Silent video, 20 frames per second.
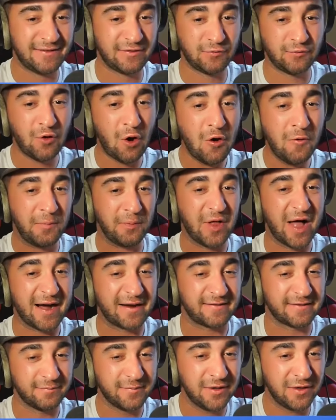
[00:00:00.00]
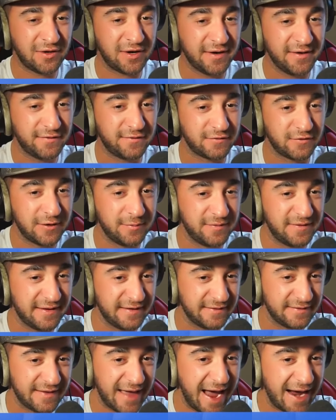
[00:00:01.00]
Roblox. Let me look on his stream, see
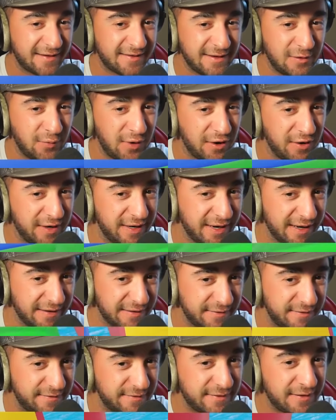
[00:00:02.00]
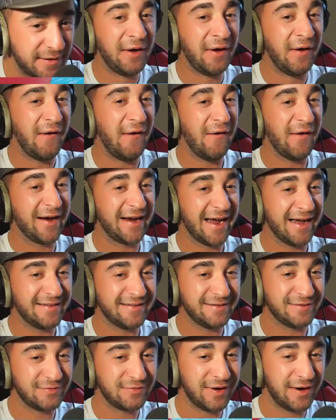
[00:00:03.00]
exactly where he is. All right, guys,
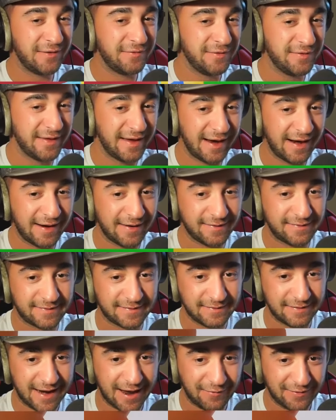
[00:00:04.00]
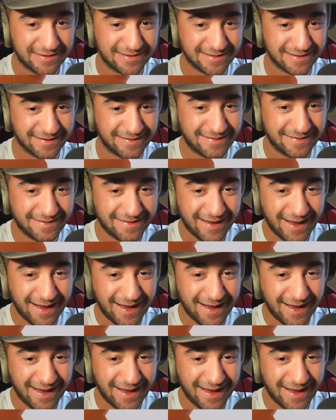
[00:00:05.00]
he's right over there, so now we just...